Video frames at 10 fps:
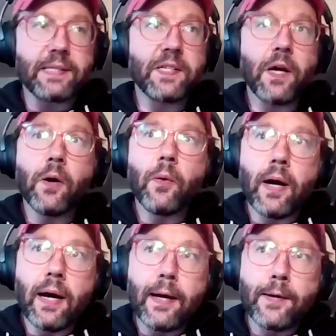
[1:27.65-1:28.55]
so
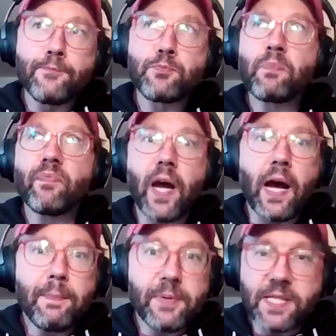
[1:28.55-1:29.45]

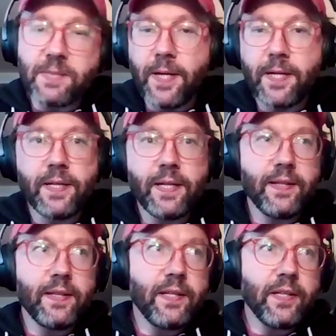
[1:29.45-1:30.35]
I participated
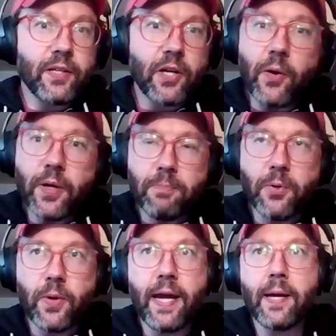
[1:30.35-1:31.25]
in the coding
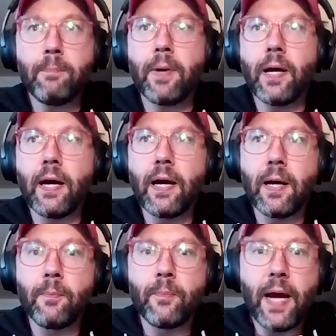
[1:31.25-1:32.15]
boot camp
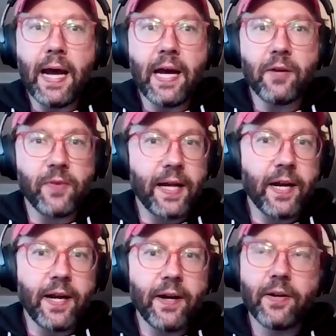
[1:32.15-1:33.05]
at
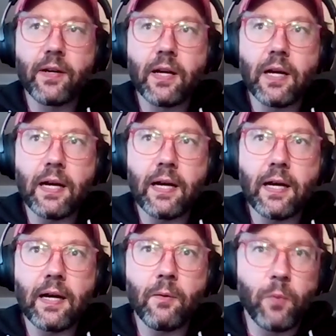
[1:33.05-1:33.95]
Flatiron,
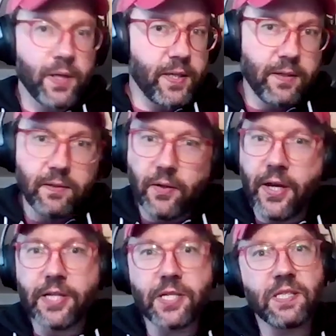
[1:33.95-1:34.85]
one of the
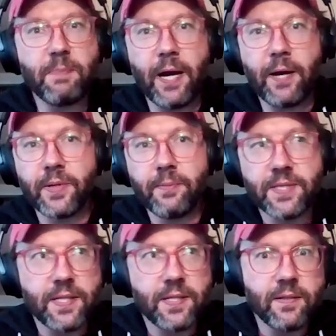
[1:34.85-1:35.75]
locations back when it
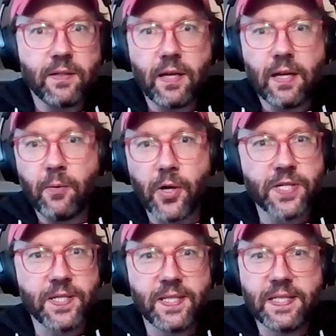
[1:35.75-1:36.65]
was in
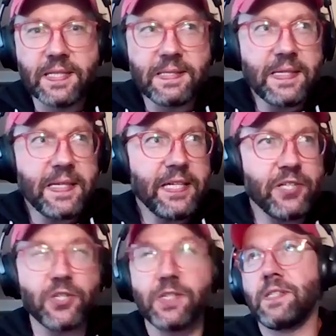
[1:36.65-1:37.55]
Washington, D.C.,
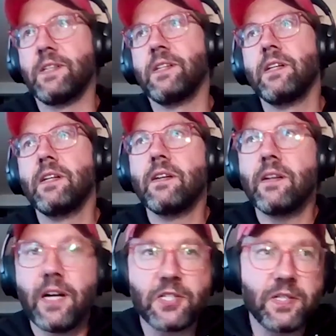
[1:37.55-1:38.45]
just,
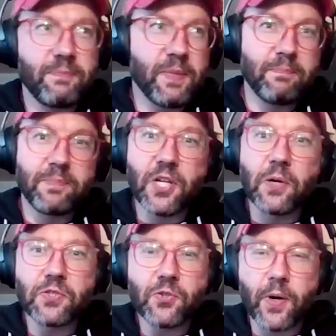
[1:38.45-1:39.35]
gosh, a
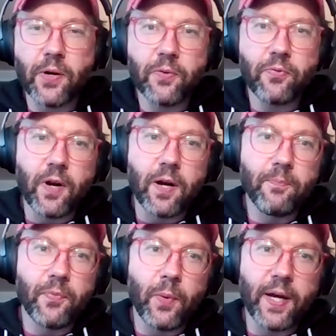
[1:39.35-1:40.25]
stone's throw
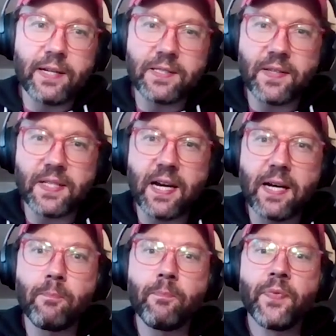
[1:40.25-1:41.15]
from the White House at the
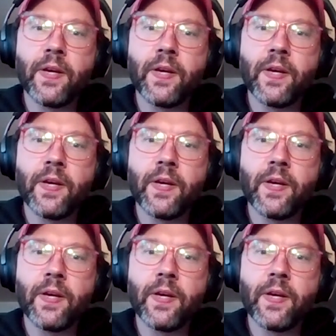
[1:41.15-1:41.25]
time.